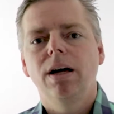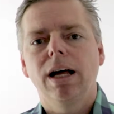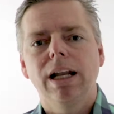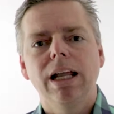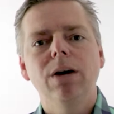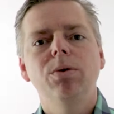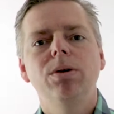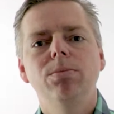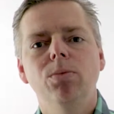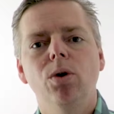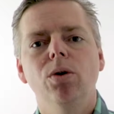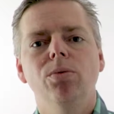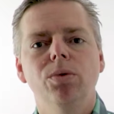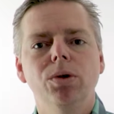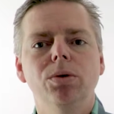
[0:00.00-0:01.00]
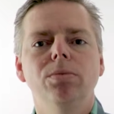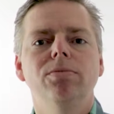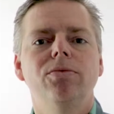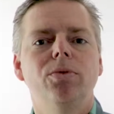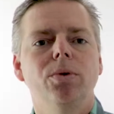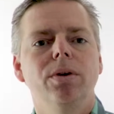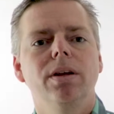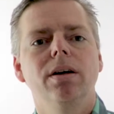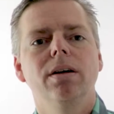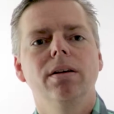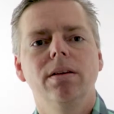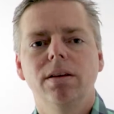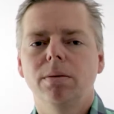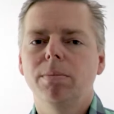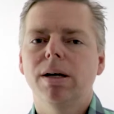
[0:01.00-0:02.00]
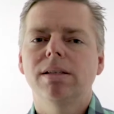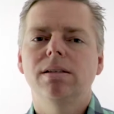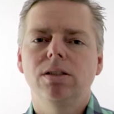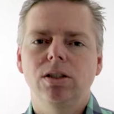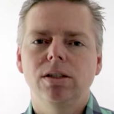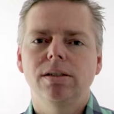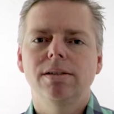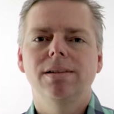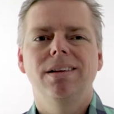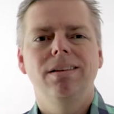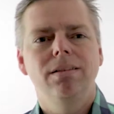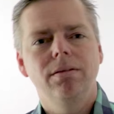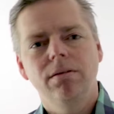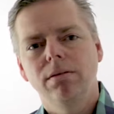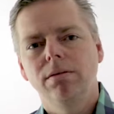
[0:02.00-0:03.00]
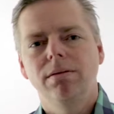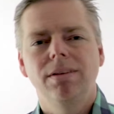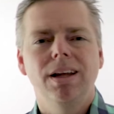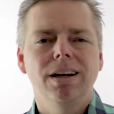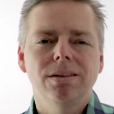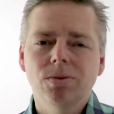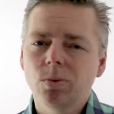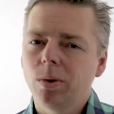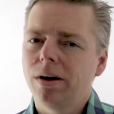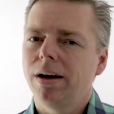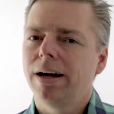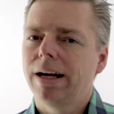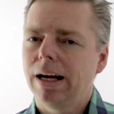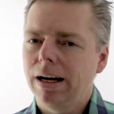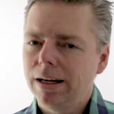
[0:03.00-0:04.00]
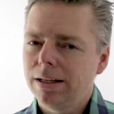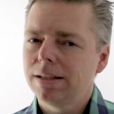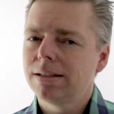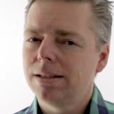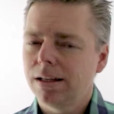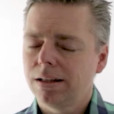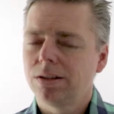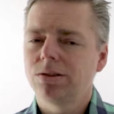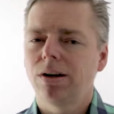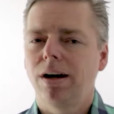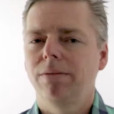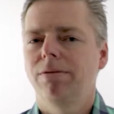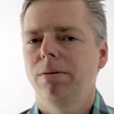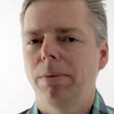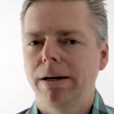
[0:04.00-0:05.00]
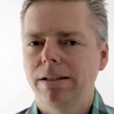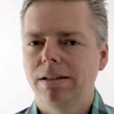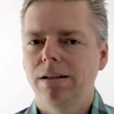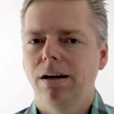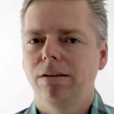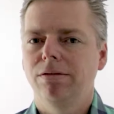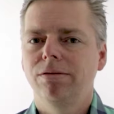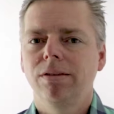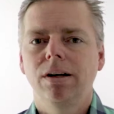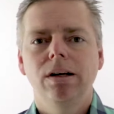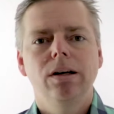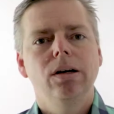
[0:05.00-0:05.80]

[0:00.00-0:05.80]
allowing more room for the messages, and that is where I kind of set the trap for myself,